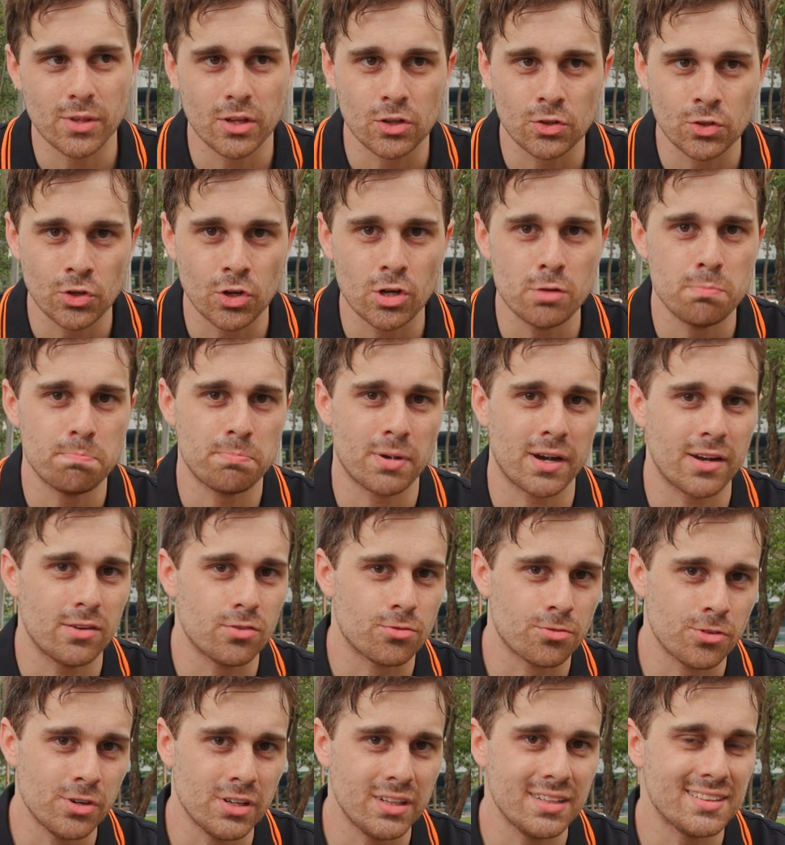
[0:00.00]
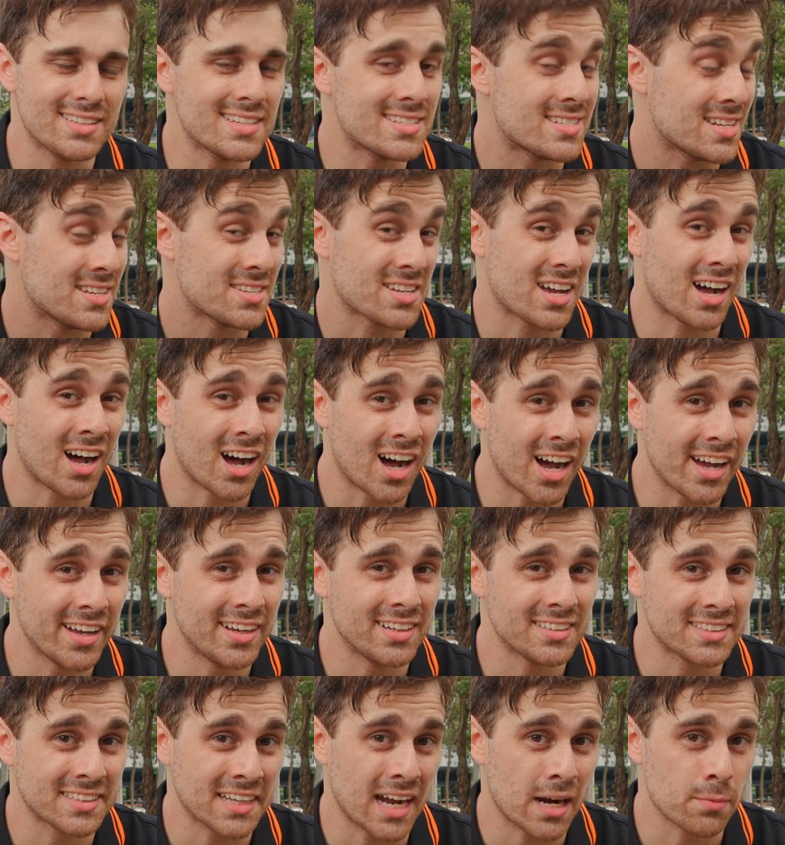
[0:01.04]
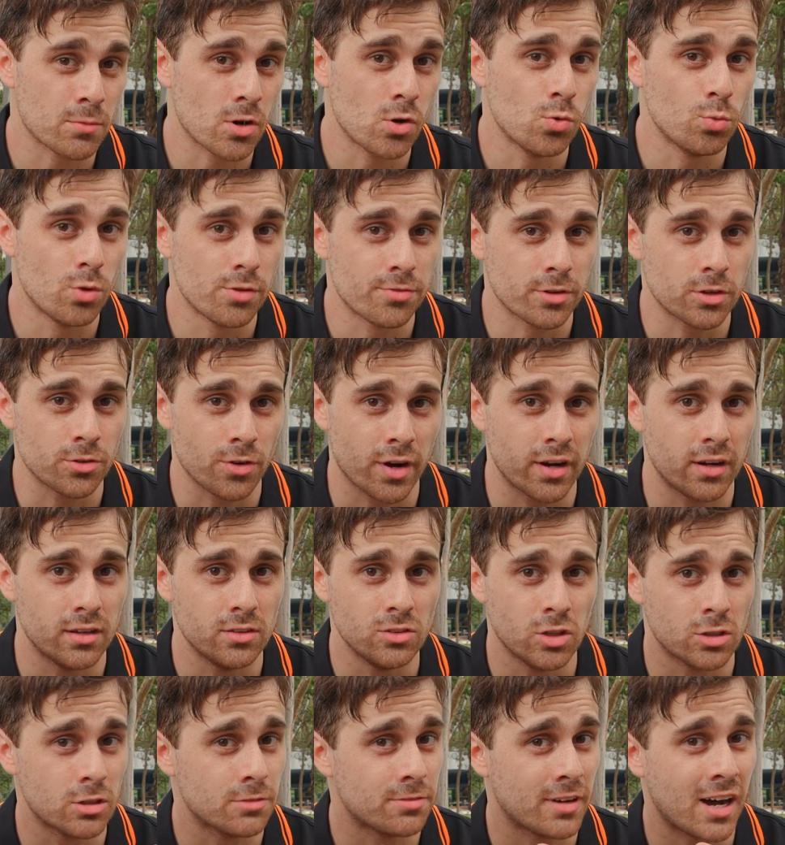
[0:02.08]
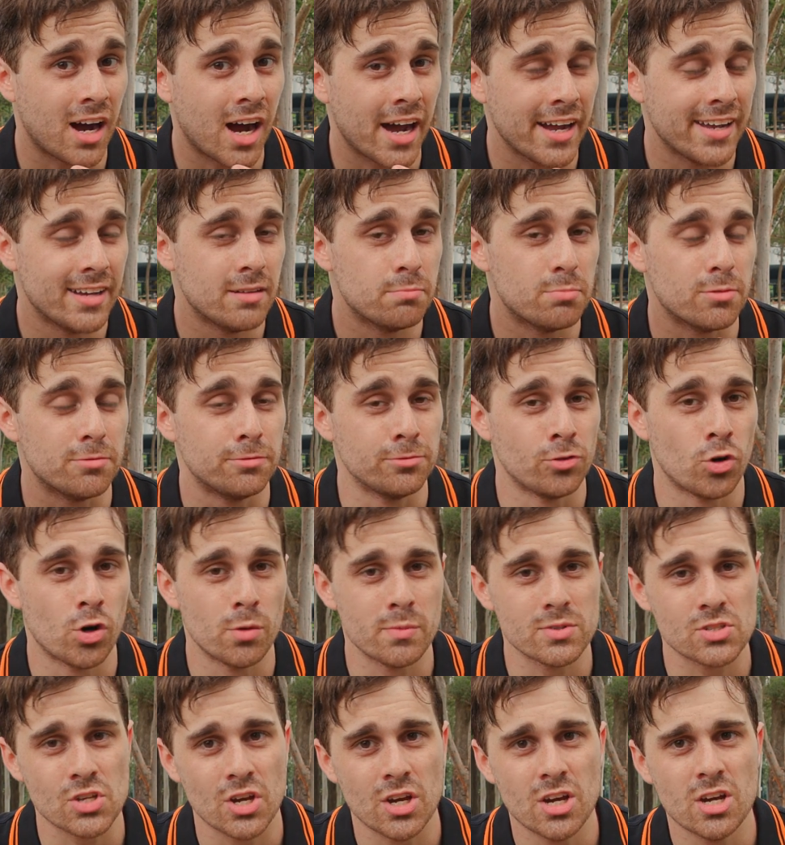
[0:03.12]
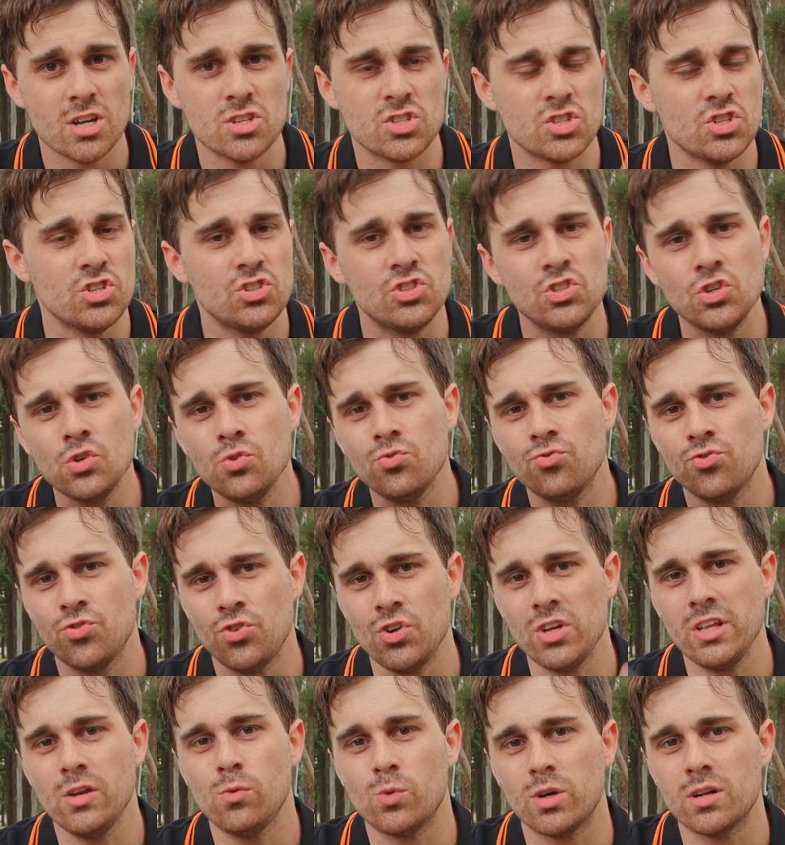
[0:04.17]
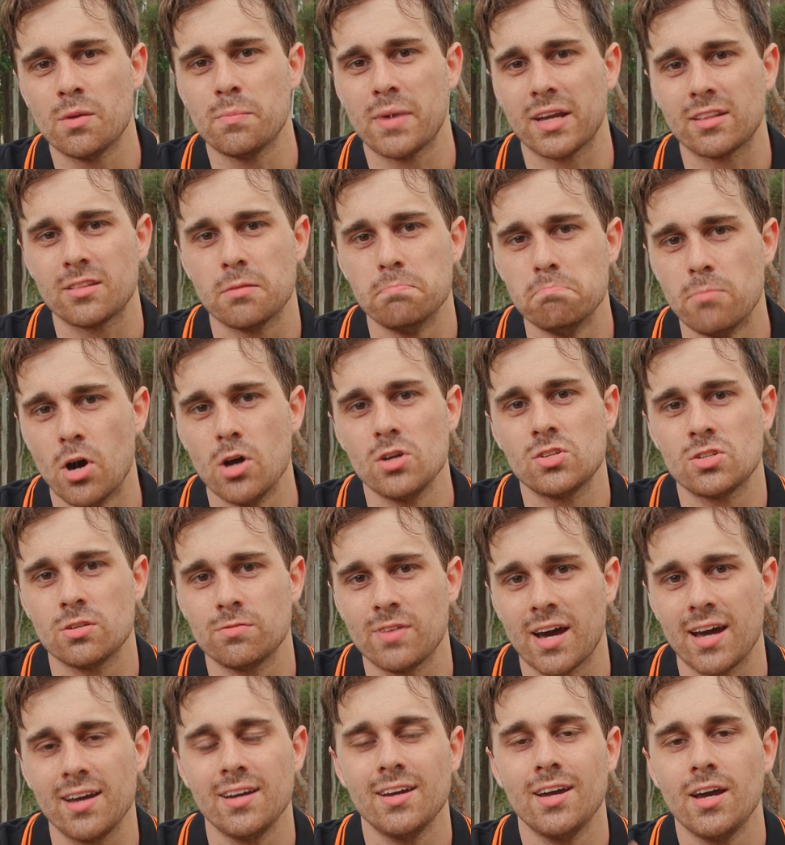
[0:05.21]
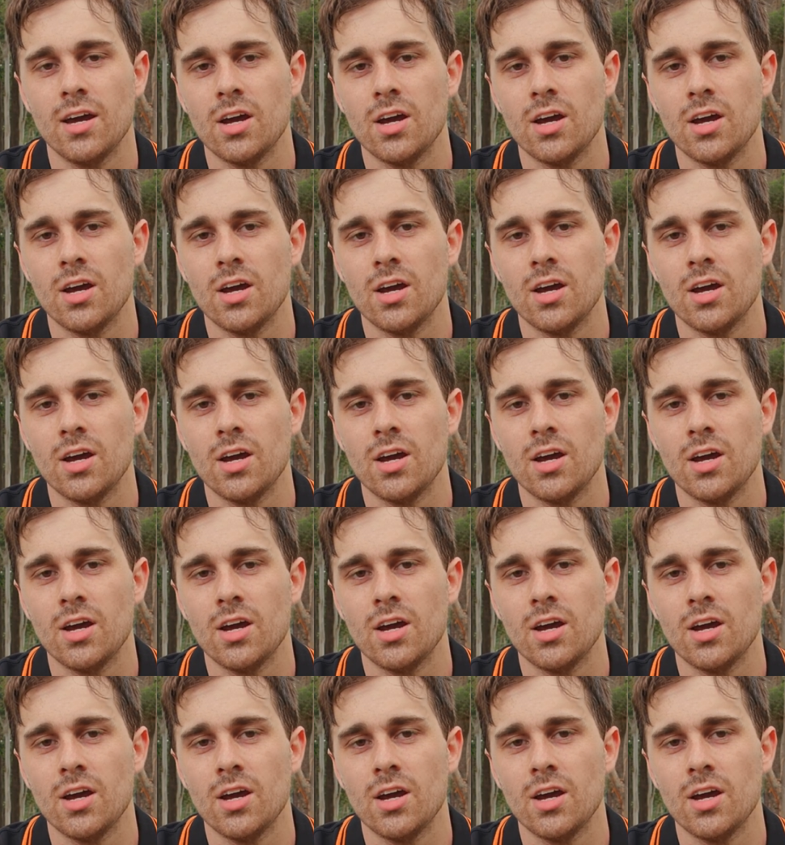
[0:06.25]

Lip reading: they're good, but really this is a high-end camera with a lot of high-end performance. So you do really want to make the most of that.